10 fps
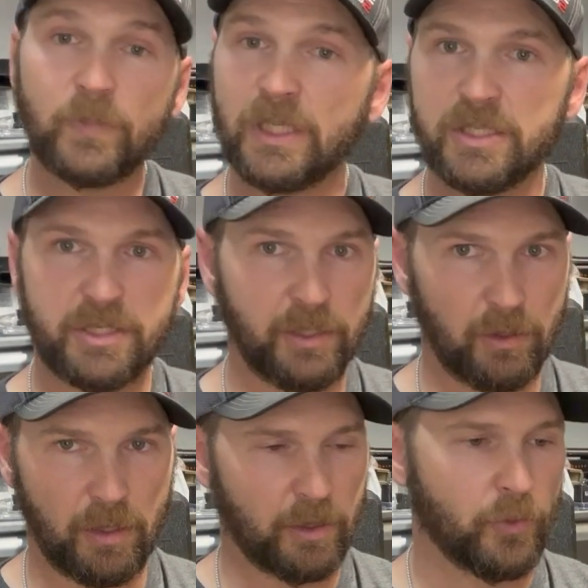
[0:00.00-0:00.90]

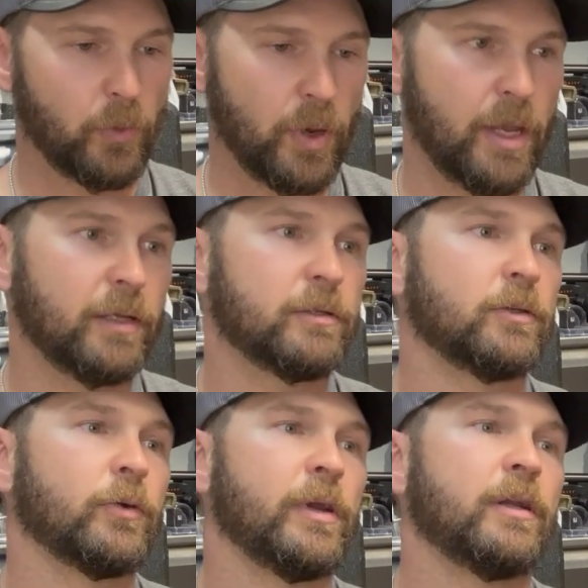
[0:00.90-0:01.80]
Still a great
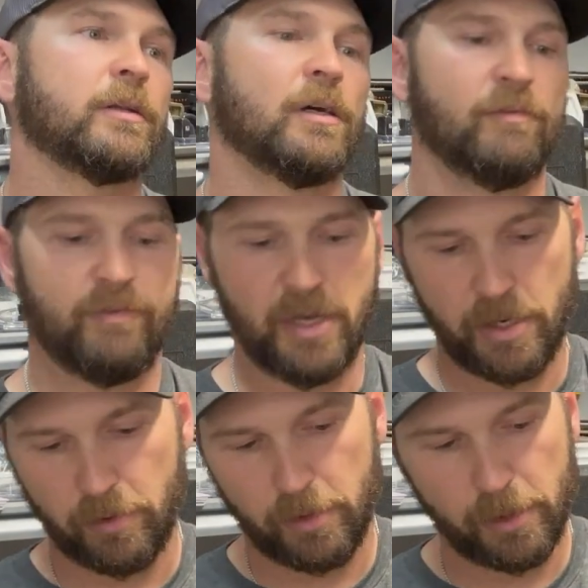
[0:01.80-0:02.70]

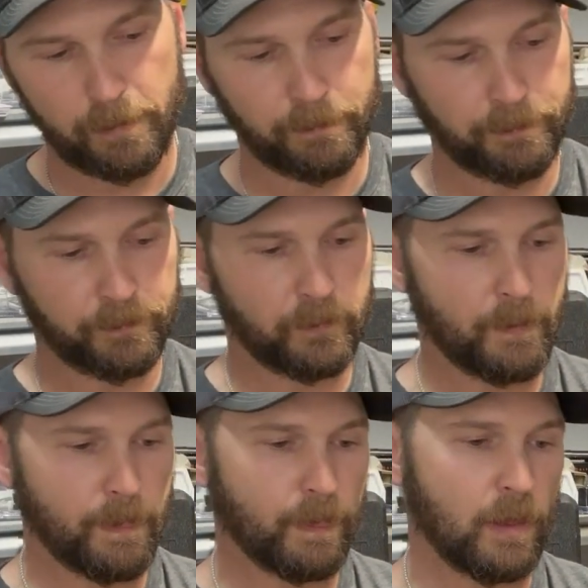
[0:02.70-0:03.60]
firearm.
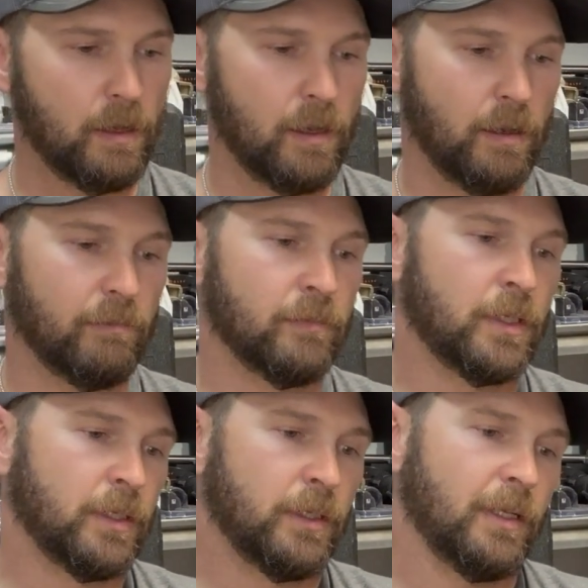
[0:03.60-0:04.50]

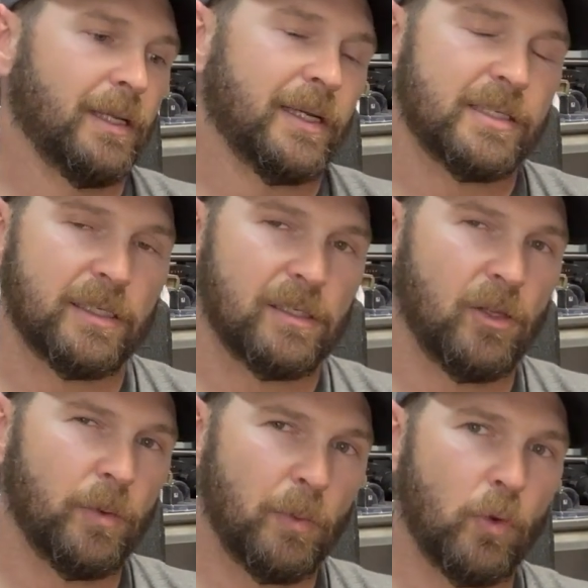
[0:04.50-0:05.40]
Like I said, a
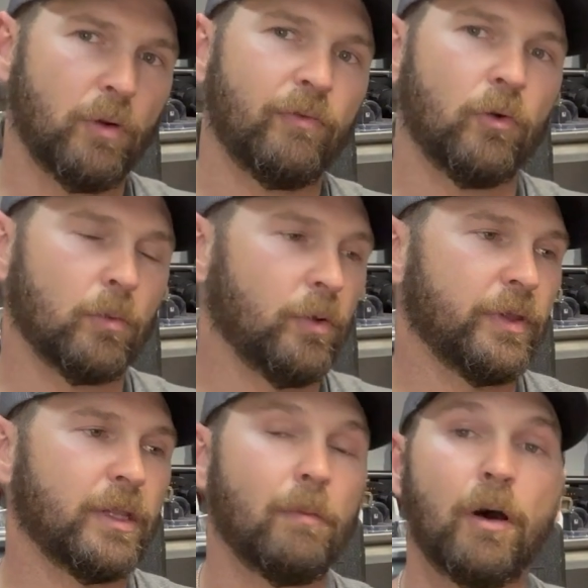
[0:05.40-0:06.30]
little bit more affordable
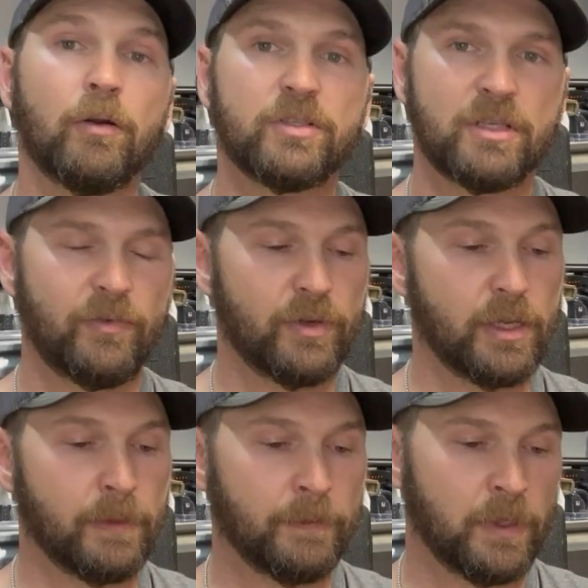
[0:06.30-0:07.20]
than the Model
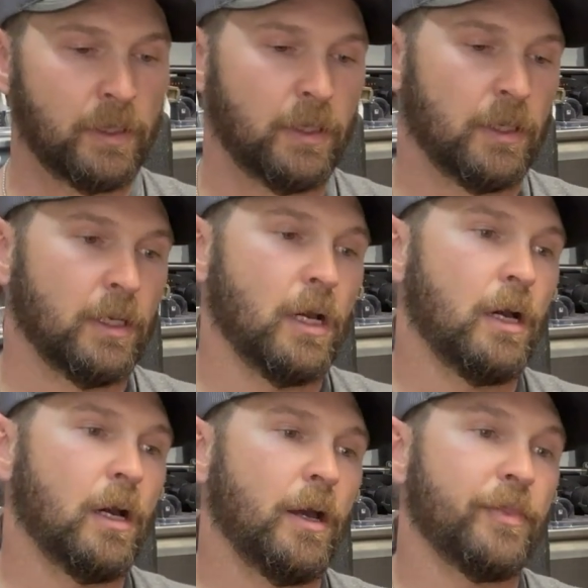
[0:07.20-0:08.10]
70.
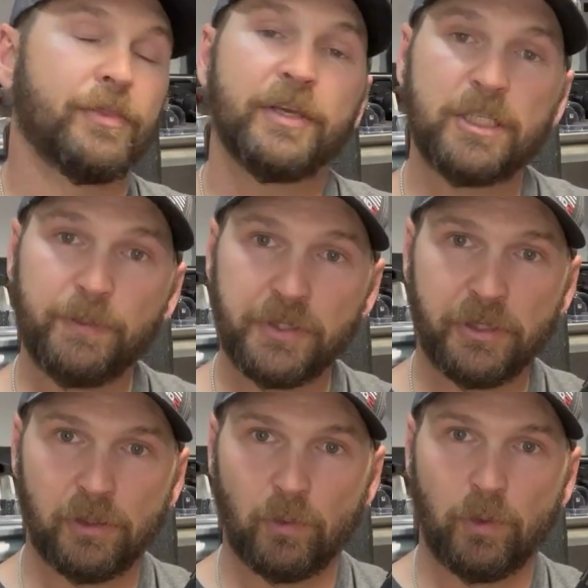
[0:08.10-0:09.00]
This
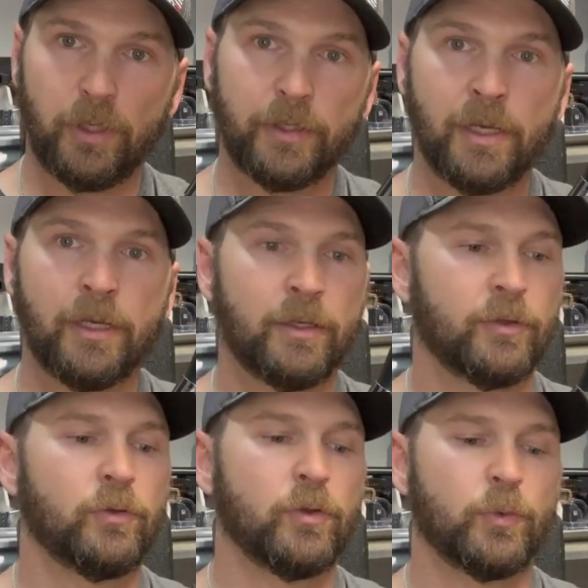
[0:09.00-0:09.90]
particular one,
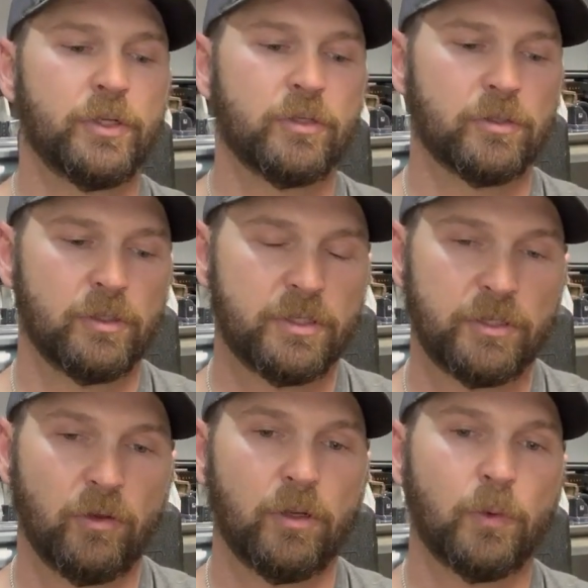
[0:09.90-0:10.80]
doing the research on the
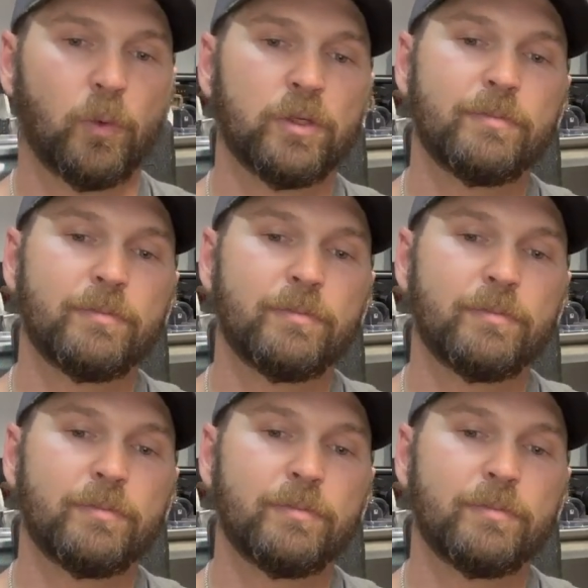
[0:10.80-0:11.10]
serial number, was